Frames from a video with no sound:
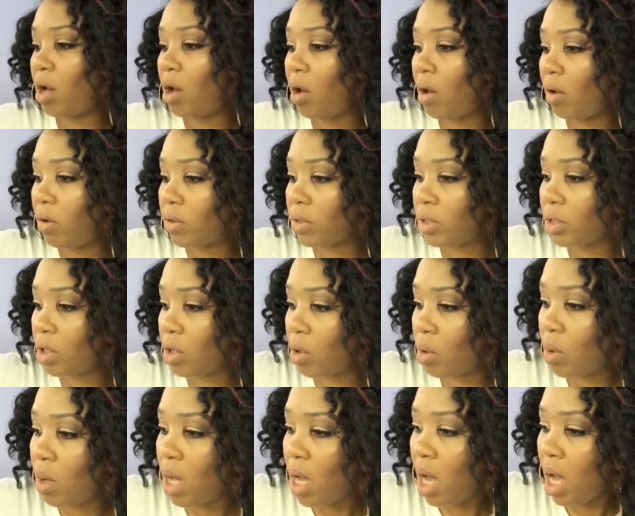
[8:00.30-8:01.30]

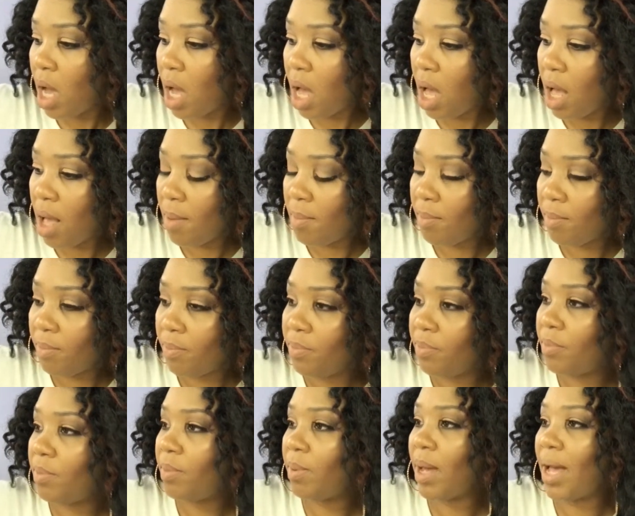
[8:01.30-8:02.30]
also.
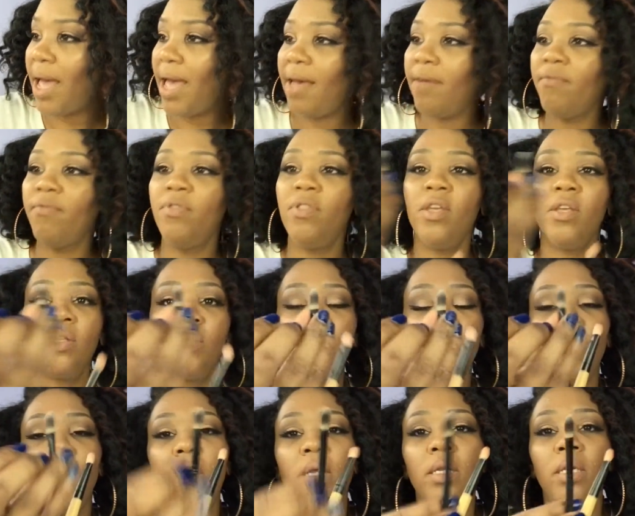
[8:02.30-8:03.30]
I have this
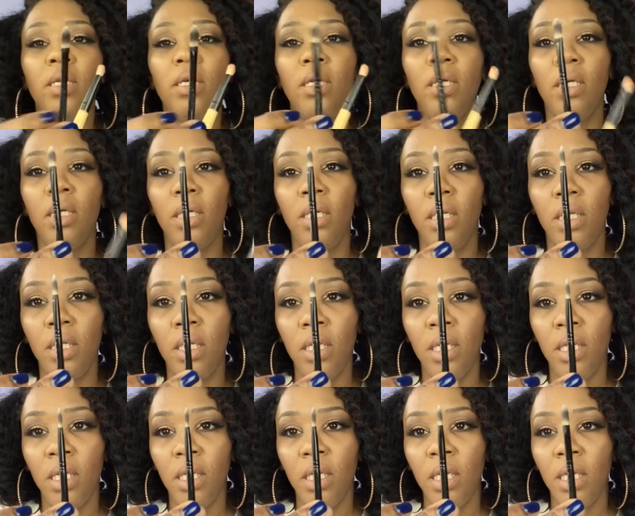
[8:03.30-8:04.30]
one
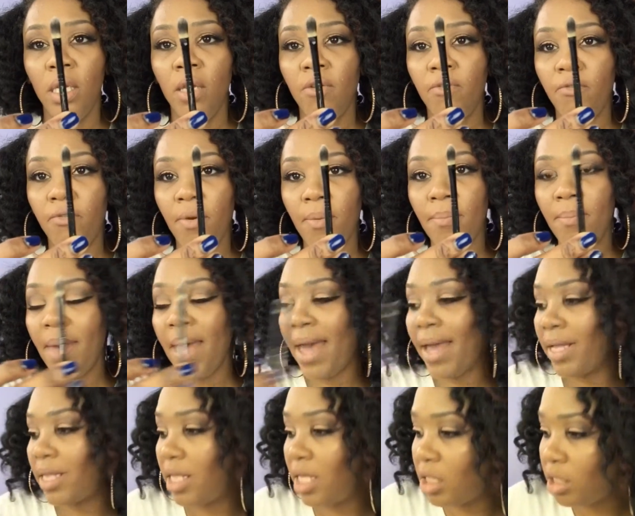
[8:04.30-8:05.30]
from
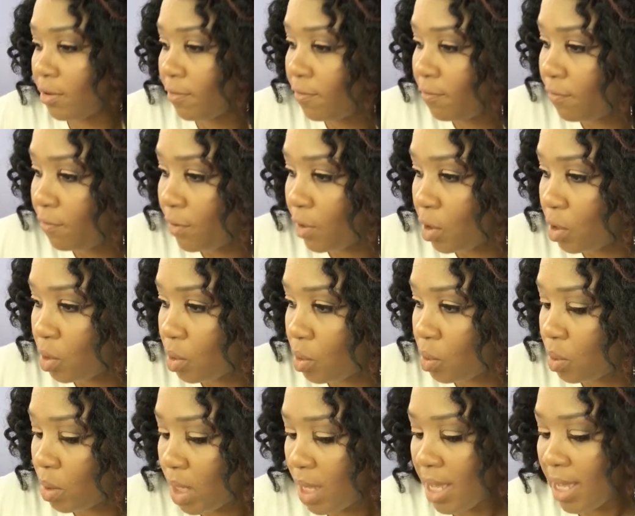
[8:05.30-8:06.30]
MAC. There's a
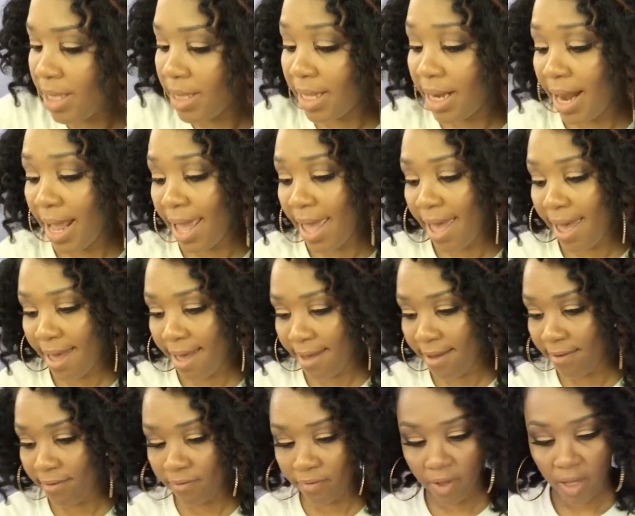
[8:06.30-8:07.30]
few that I
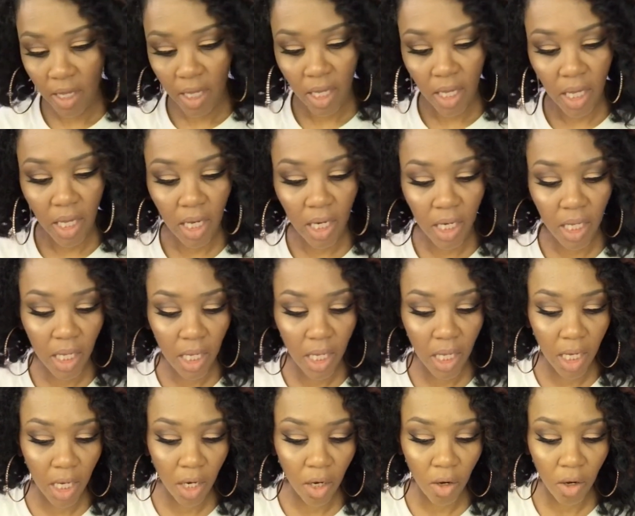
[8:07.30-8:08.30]
have in
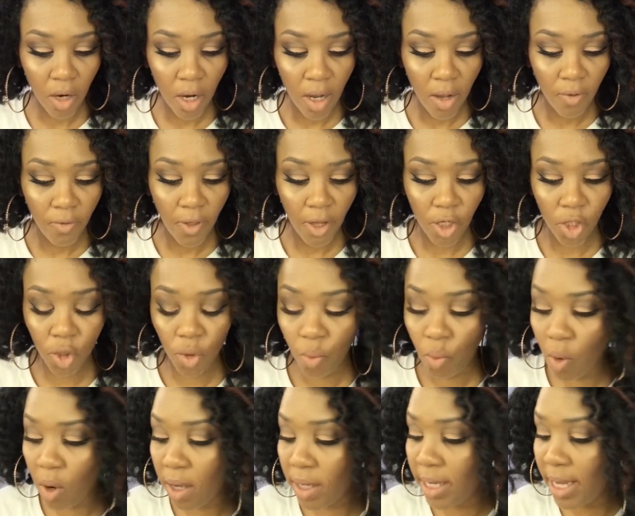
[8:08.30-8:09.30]
here that you
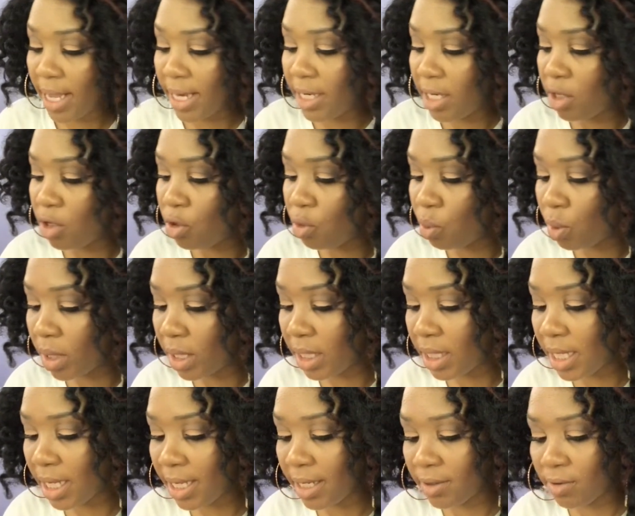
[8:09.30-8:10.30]
want, and then you want
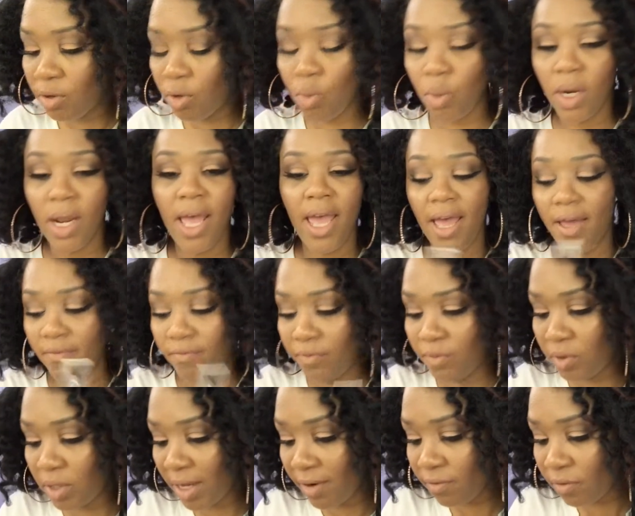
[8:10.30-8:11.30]
to have
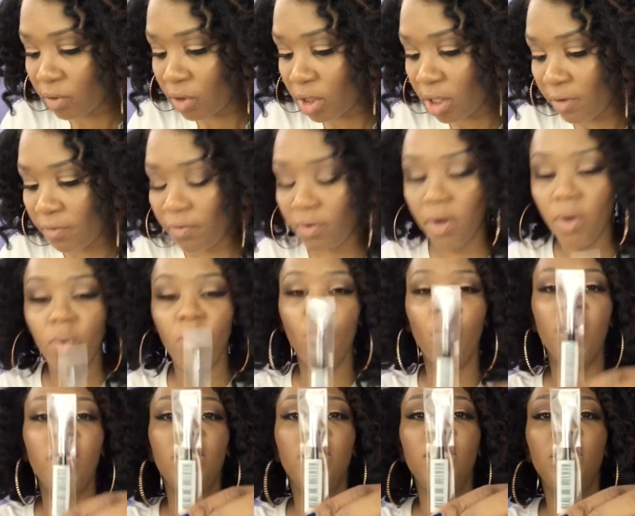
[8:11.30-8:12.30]
several different
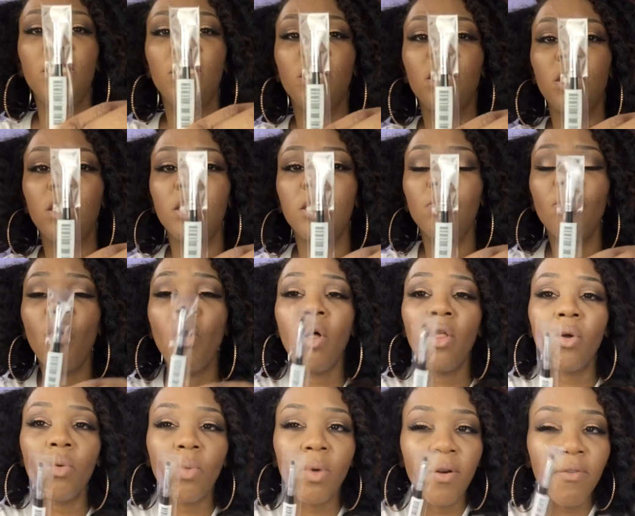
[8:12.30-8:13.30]
ones. This is a
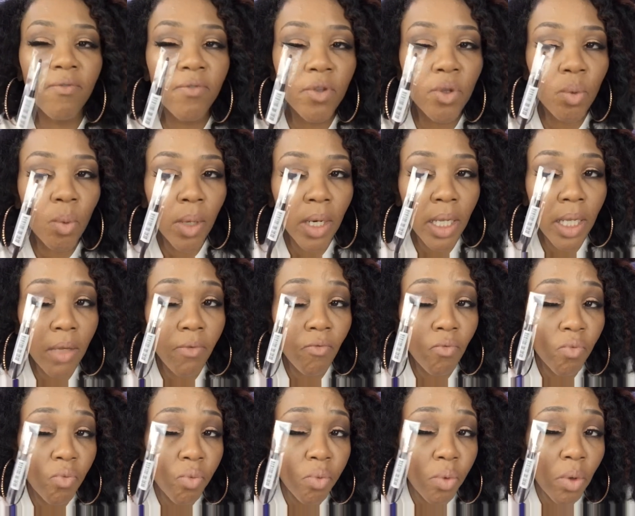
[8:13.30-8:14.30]
smaller one for you want to
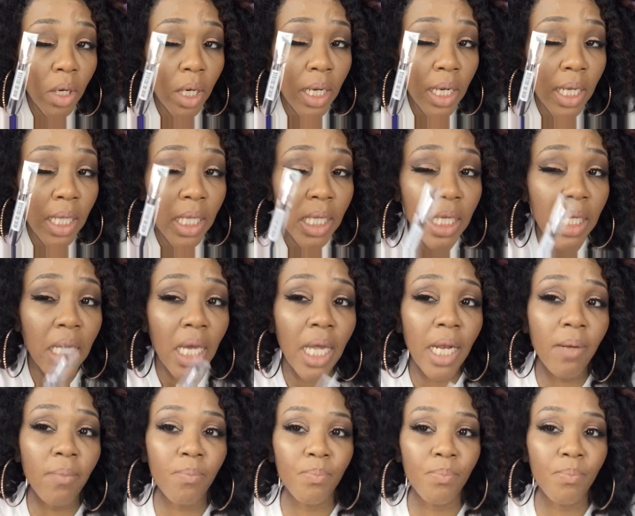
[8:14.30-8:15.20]
really get